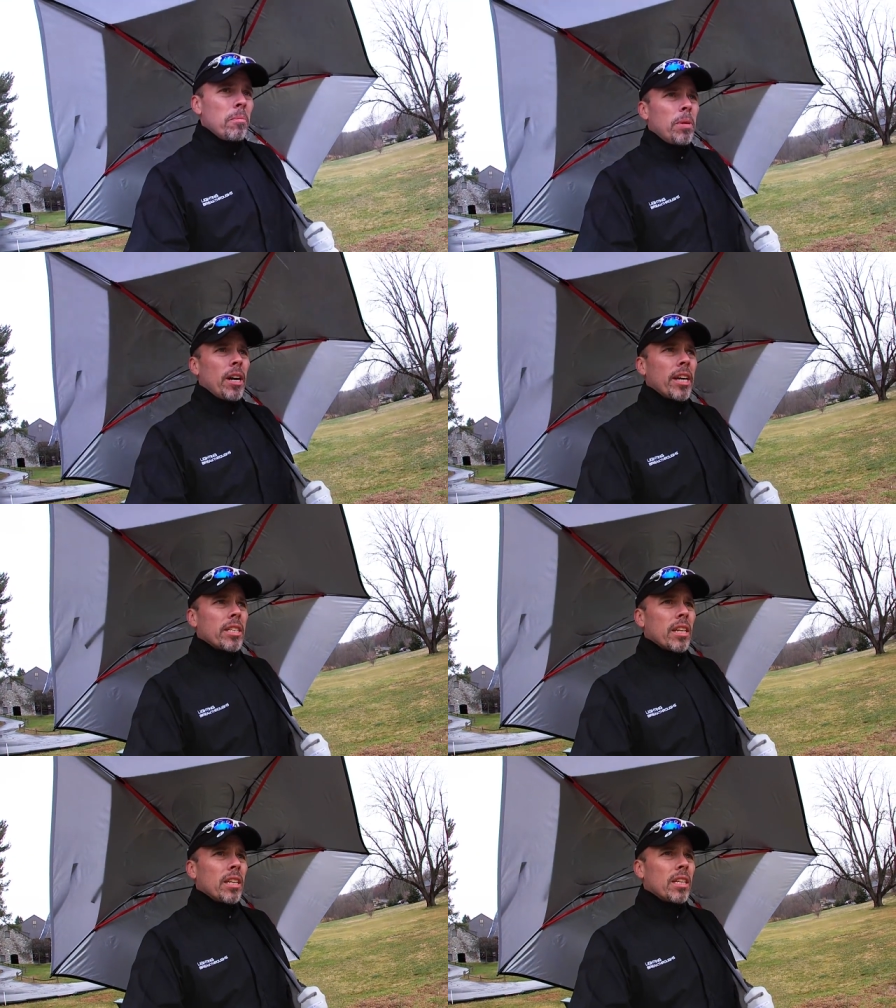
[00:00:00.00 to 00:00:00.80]

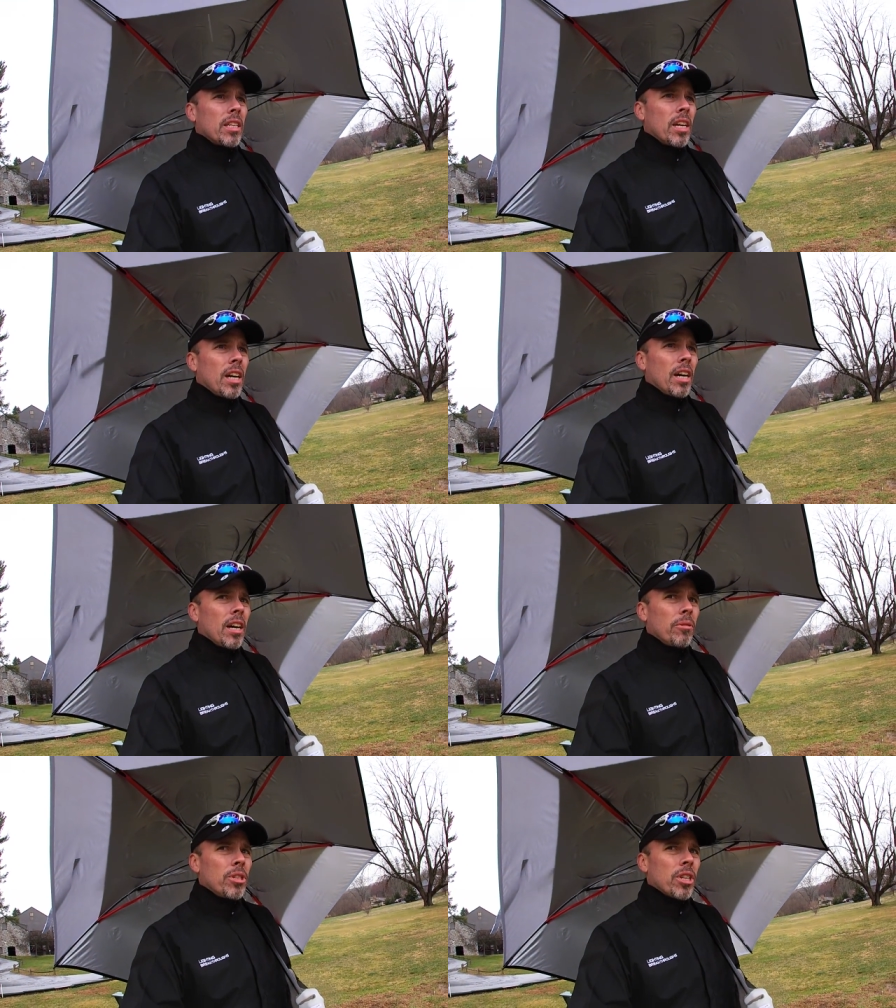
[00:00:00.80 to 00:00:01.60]
but
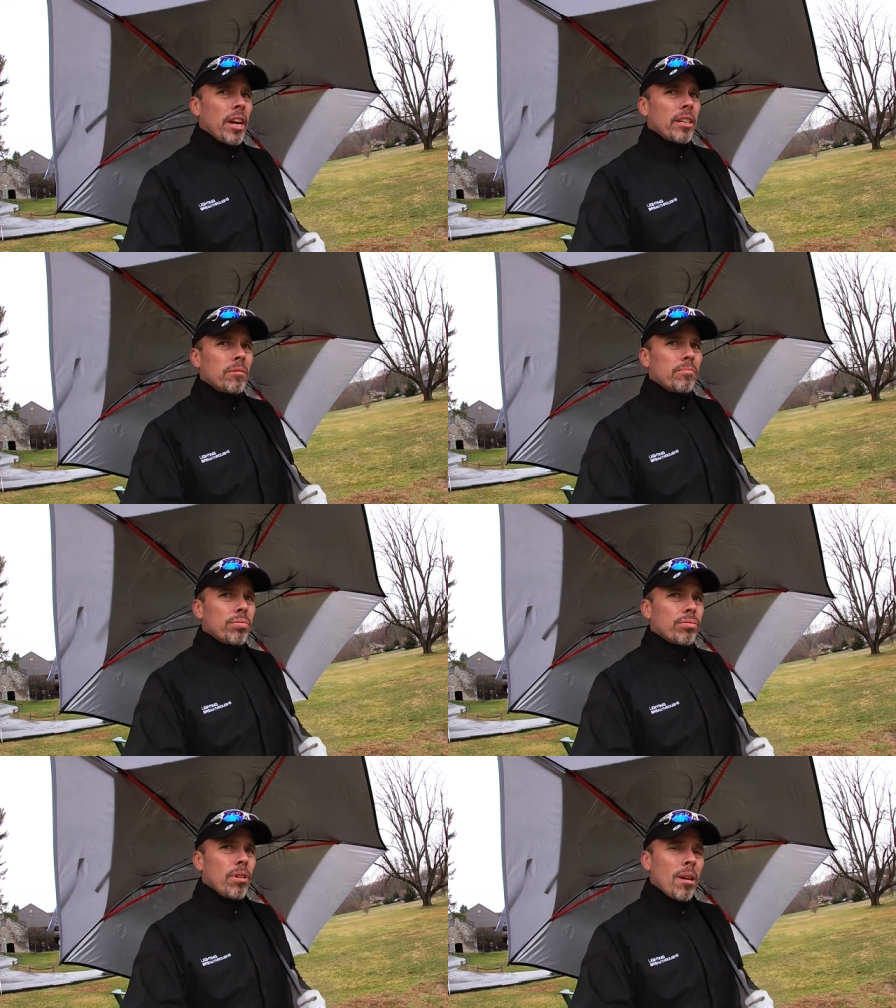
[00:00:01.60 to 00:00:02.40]
uh, which I
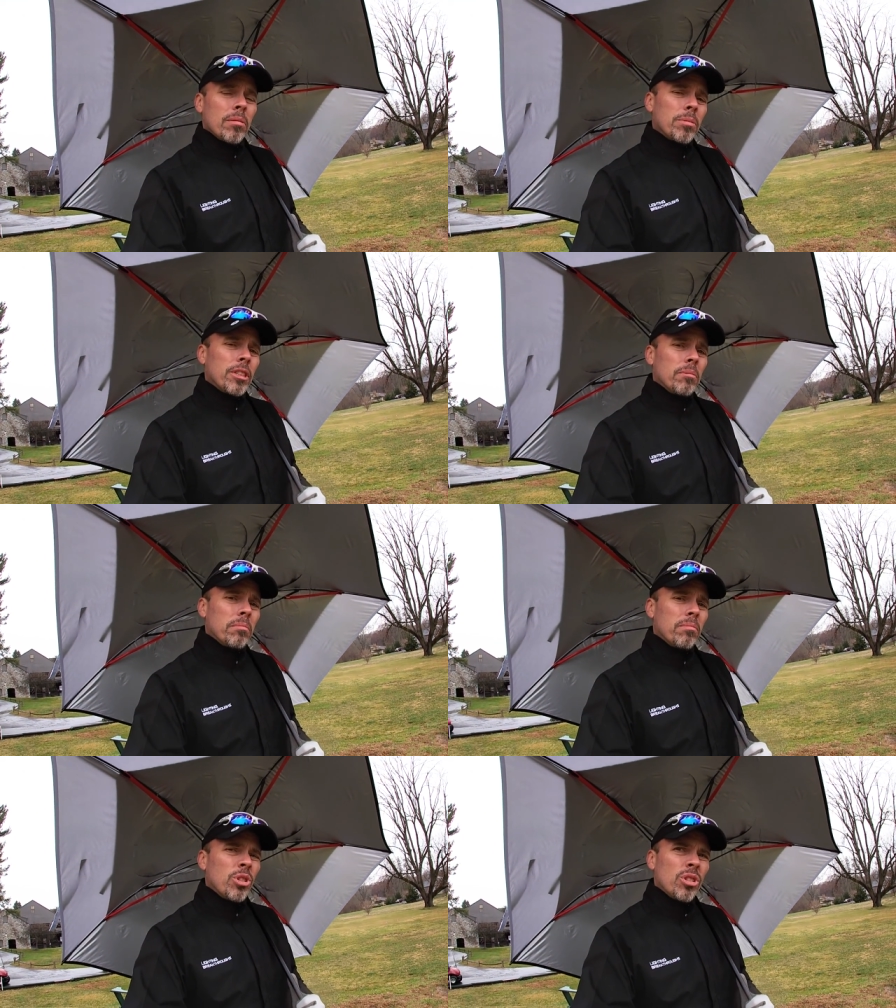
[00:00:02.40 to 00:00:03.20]
probably
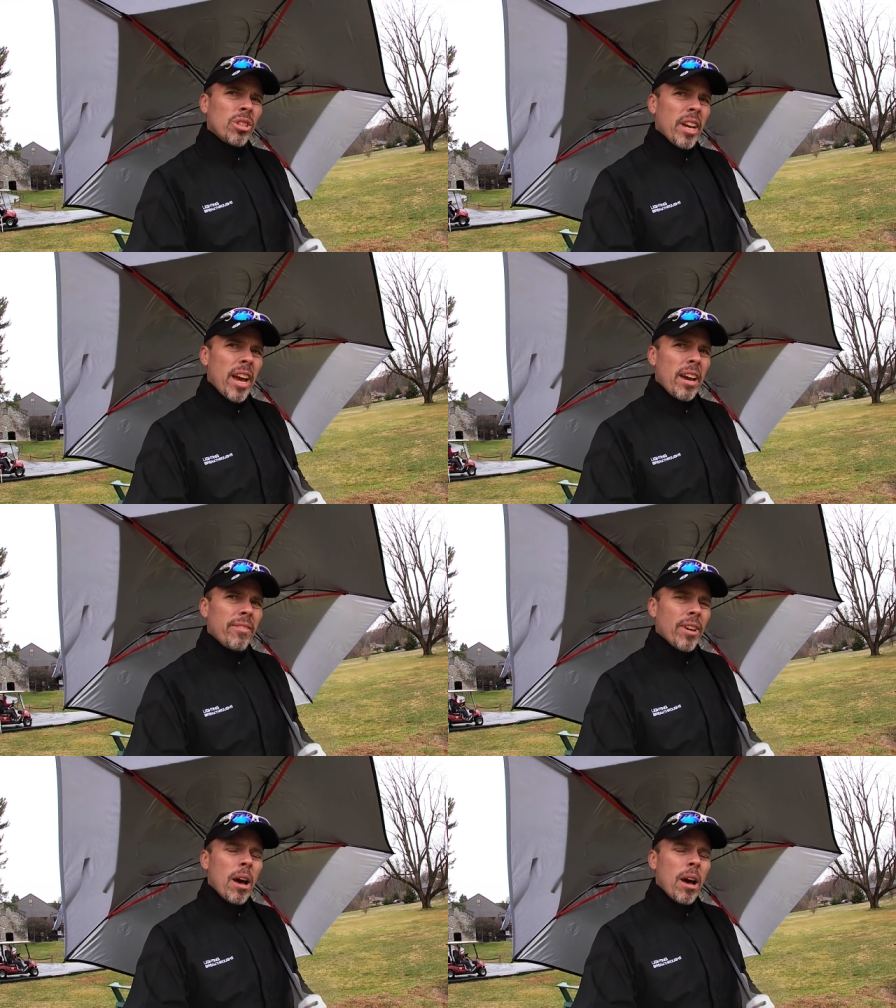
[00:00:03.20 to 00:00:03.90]
should have.